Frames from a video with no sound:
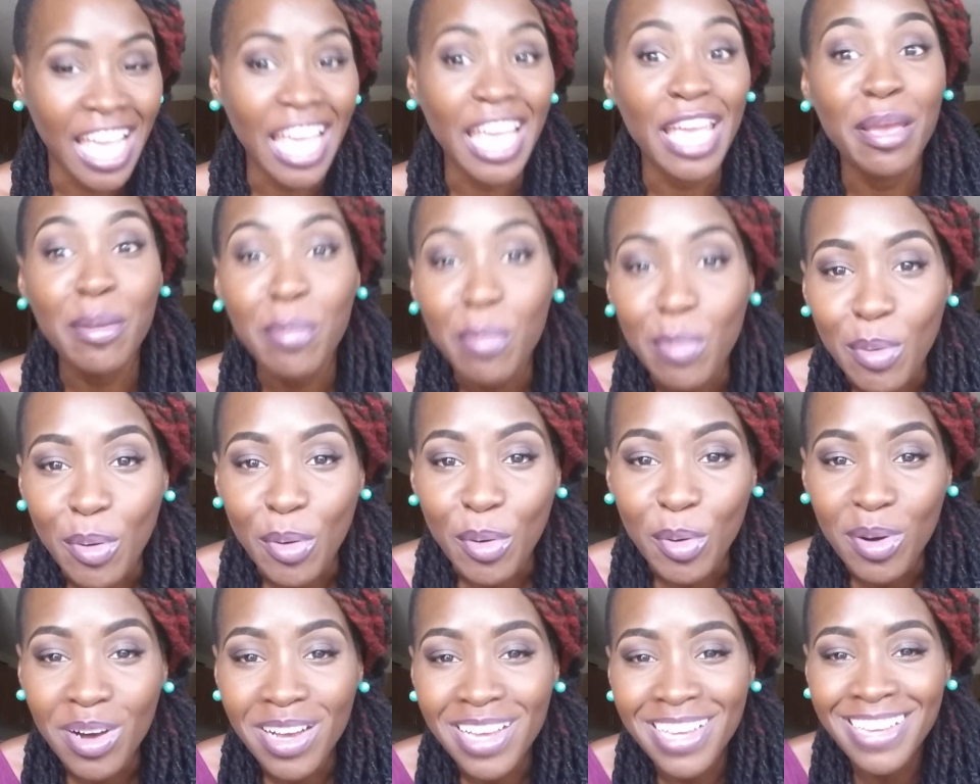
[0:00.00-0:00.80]

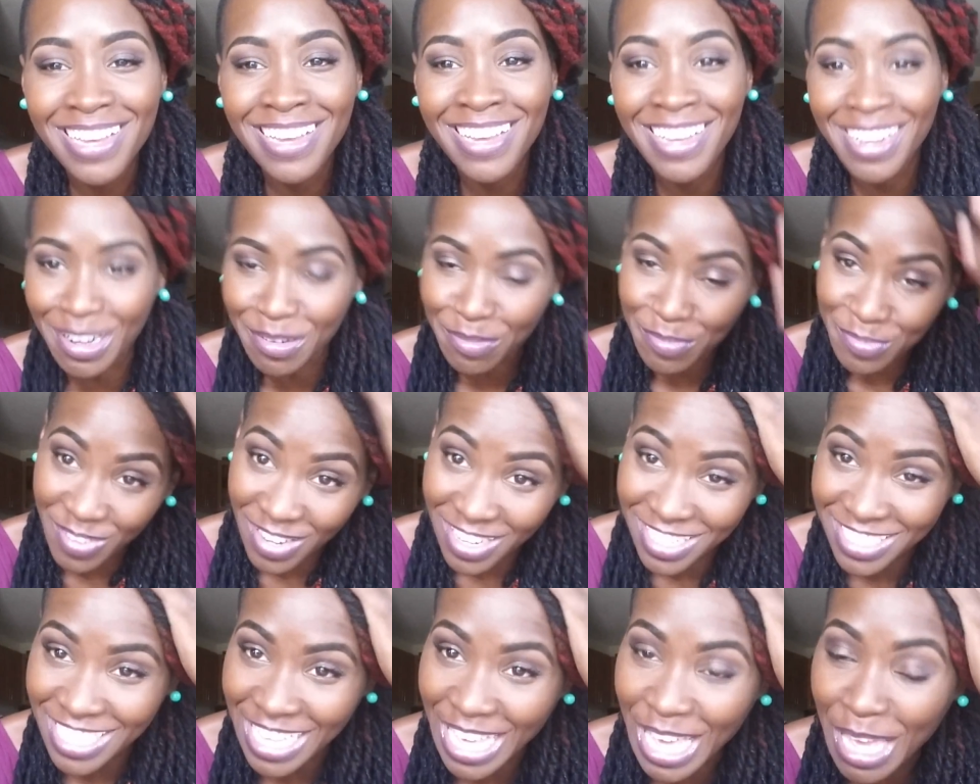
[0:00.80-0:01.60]
able I'm
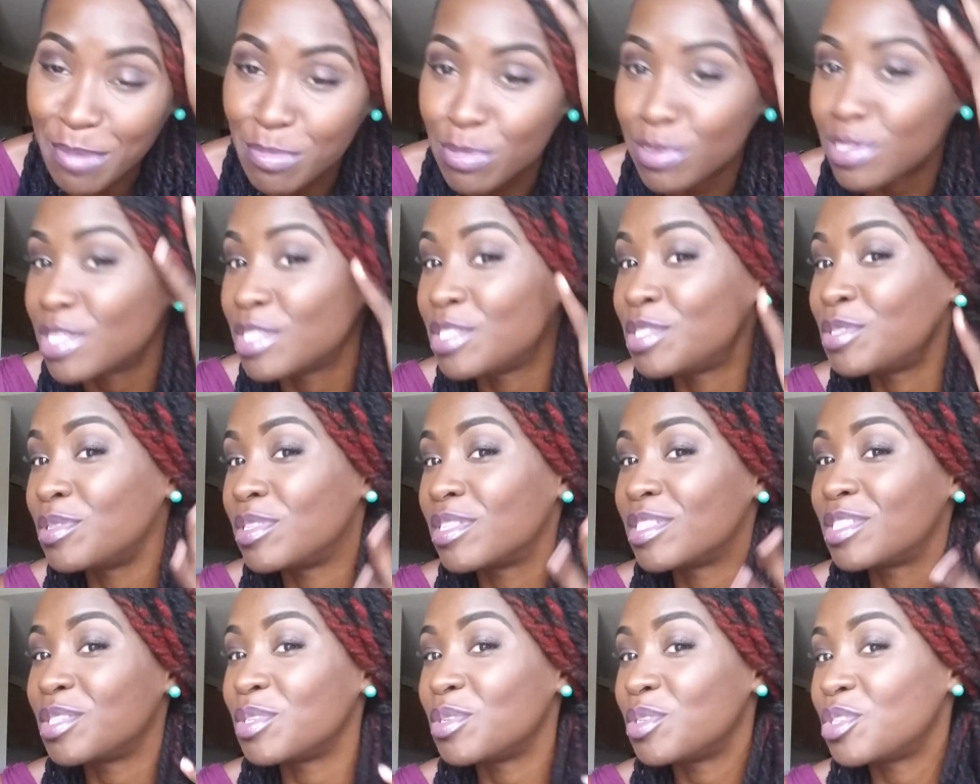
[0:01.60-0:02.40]
finally able to
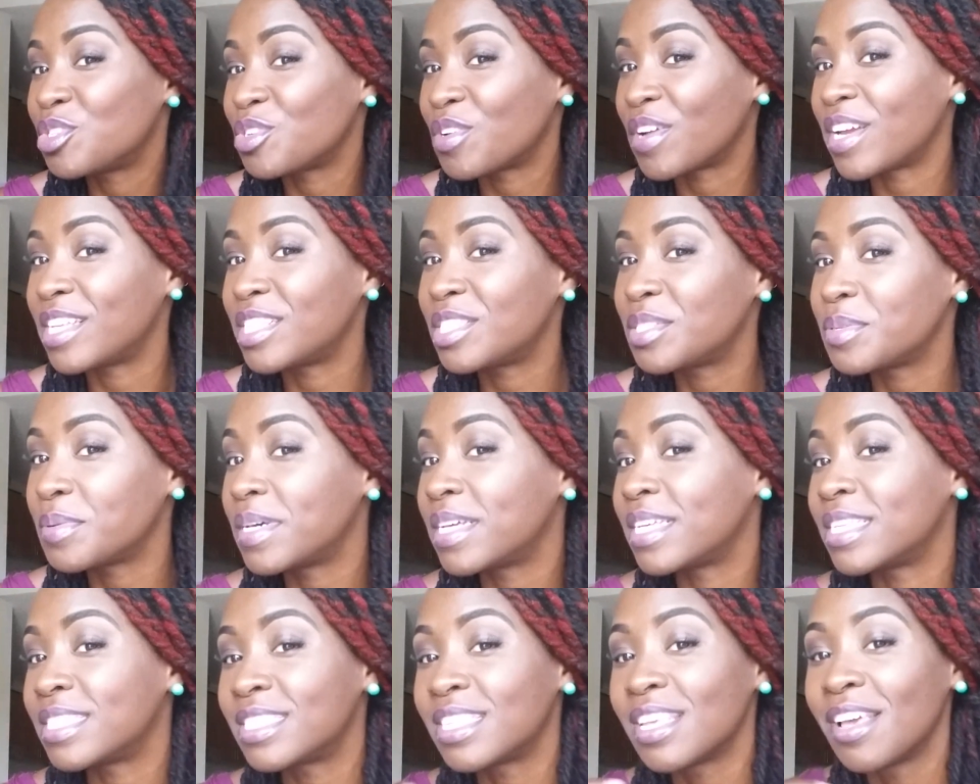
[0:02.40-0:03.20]
do the 2-strand
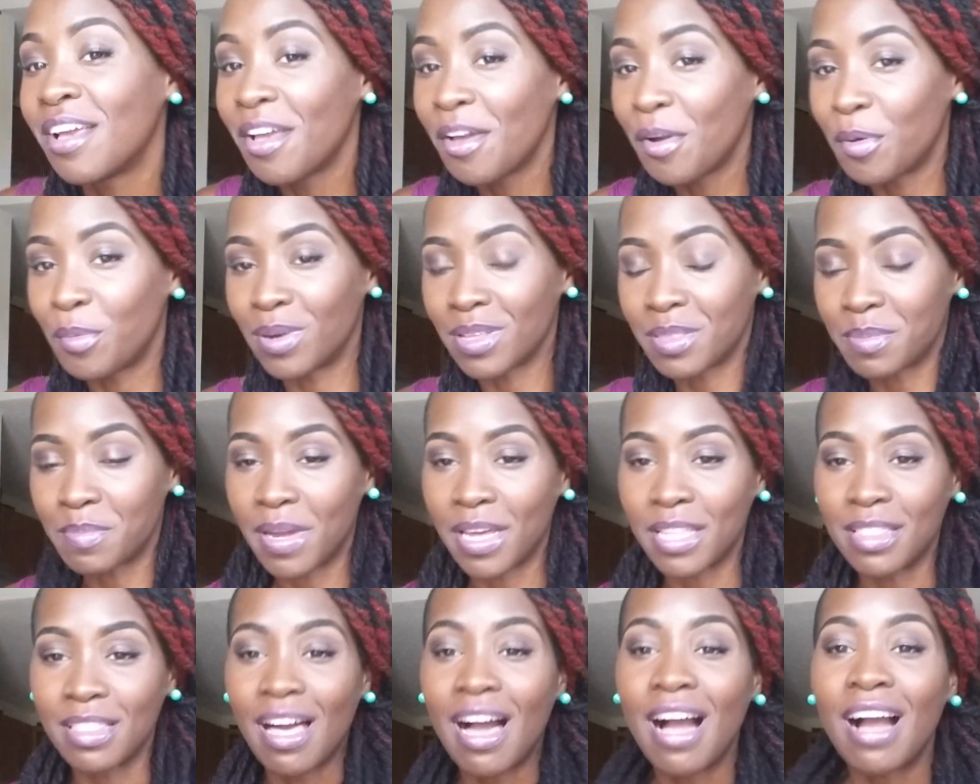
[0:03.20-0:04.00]
twist with
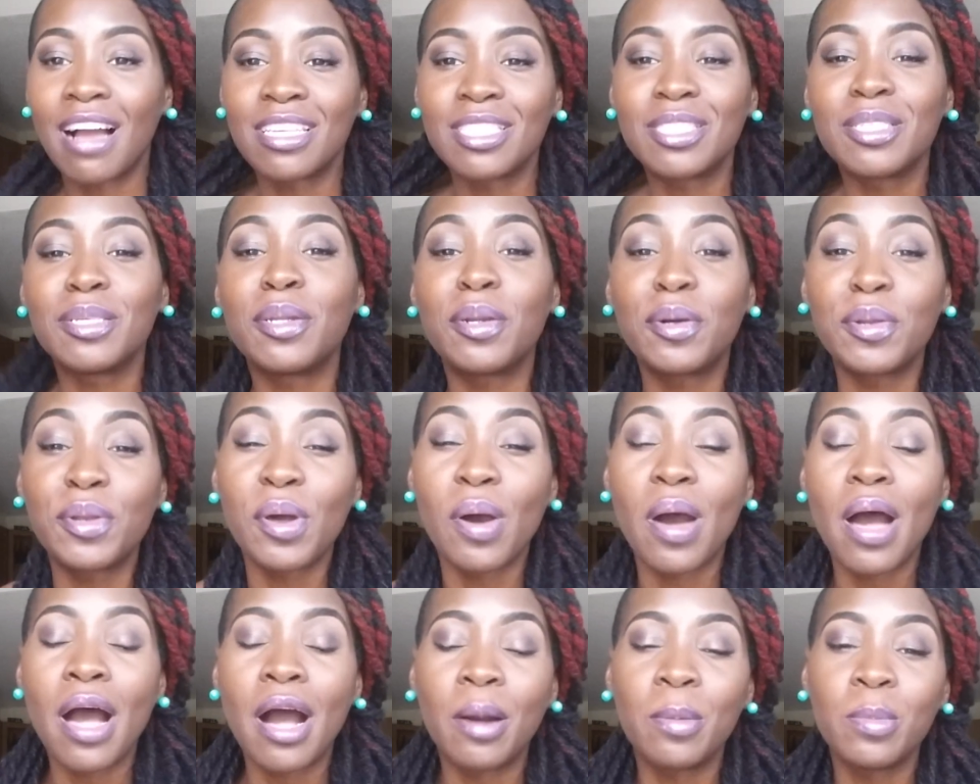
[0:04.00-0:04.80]
my locks. You
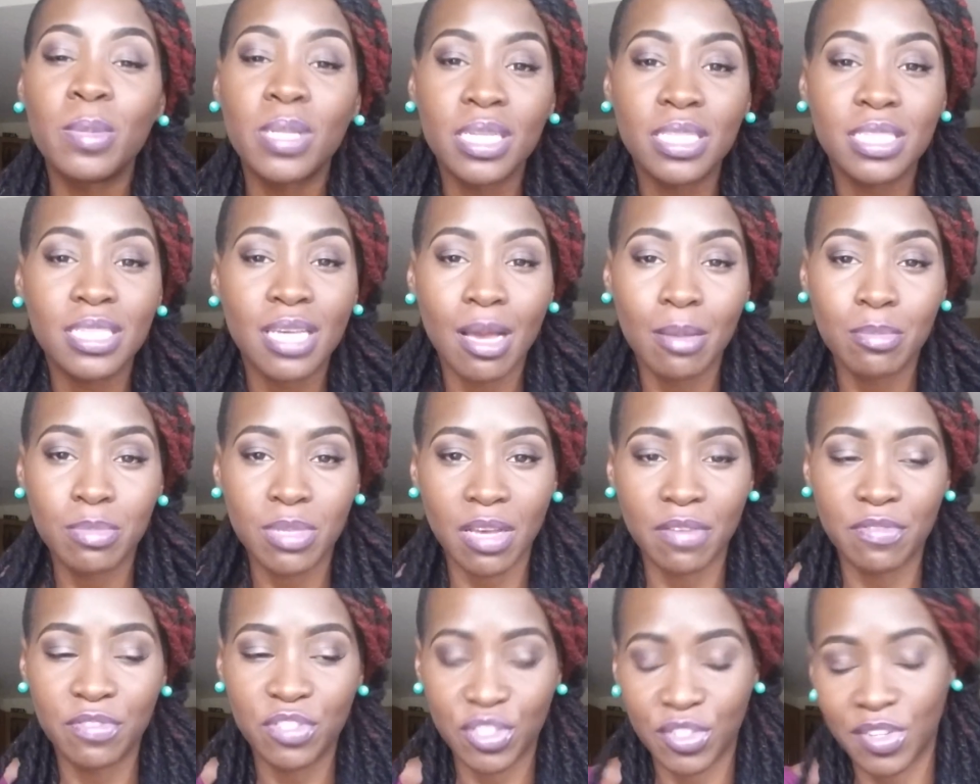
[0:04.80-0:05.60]
don't know how many
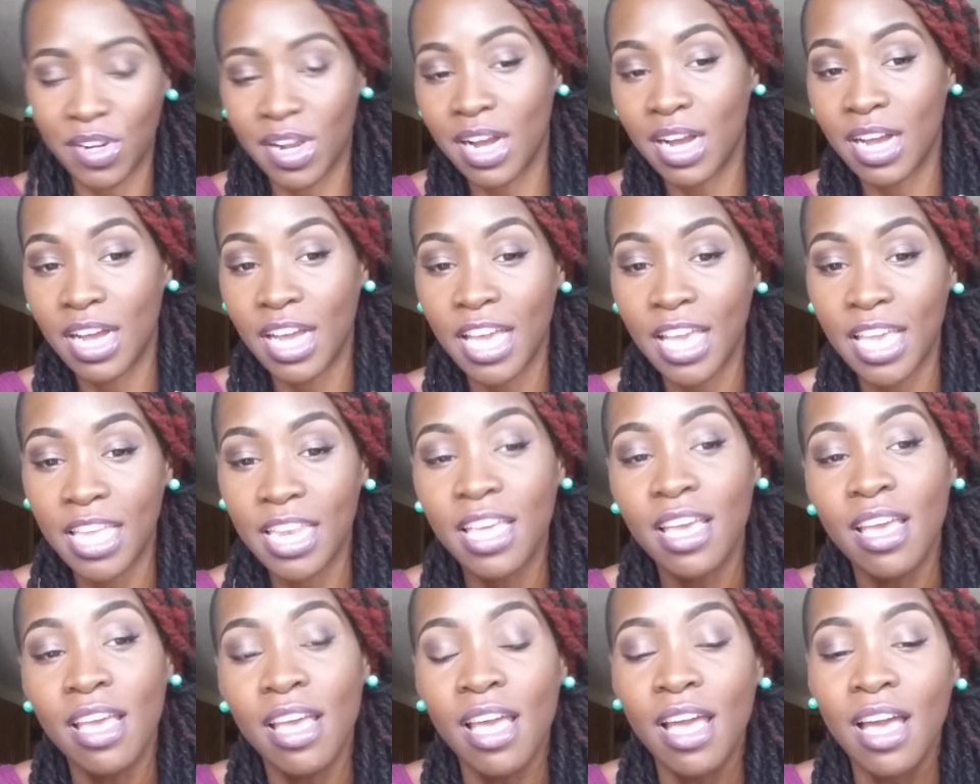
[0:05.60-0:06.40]
times I've
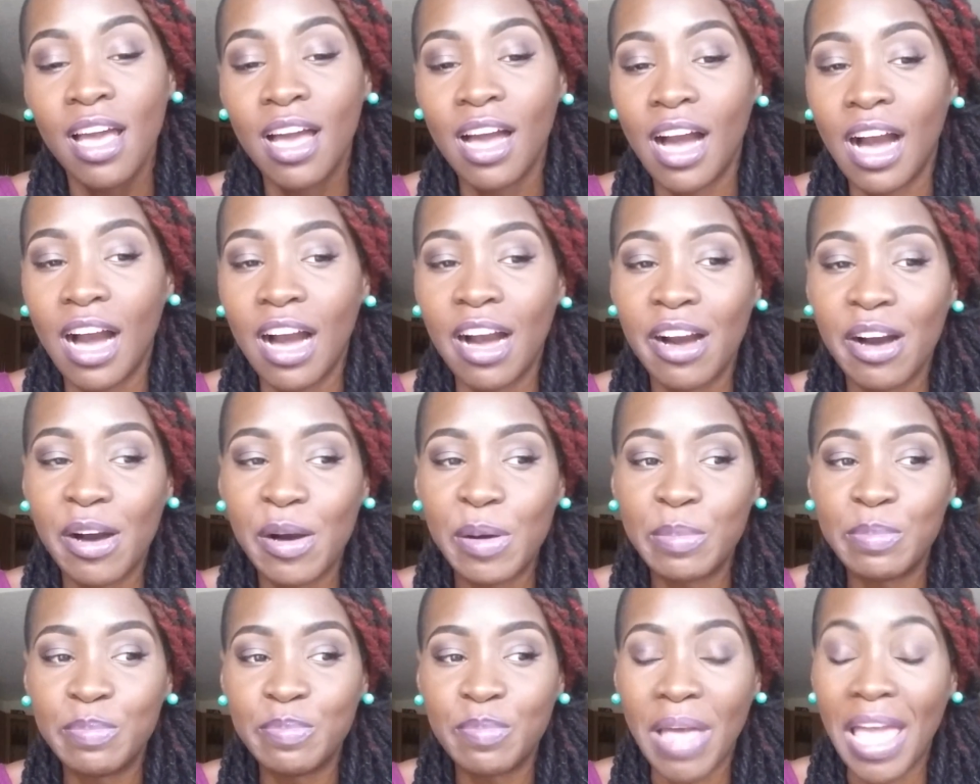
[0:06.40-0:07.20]
tried
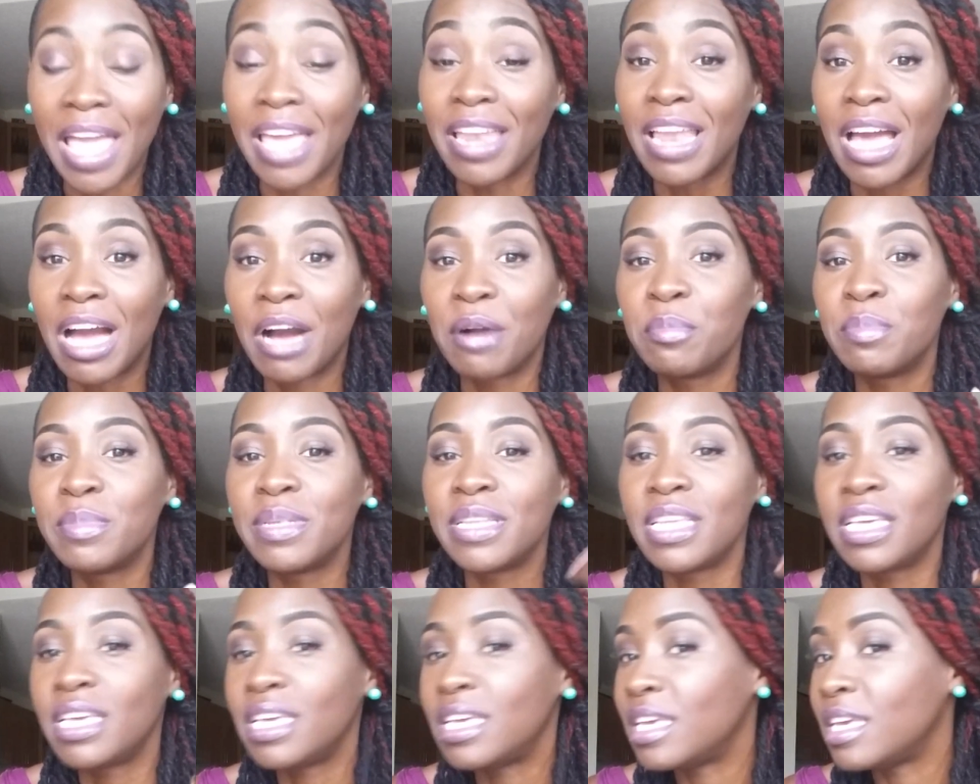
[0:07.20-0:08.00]
and how
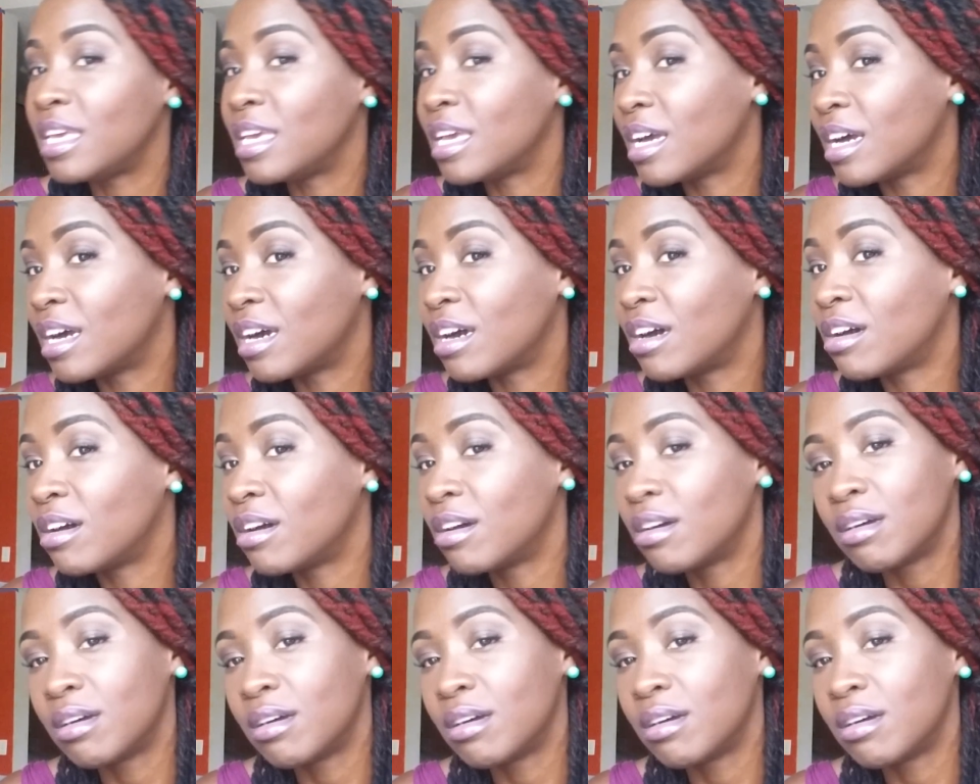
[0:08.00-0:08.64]
many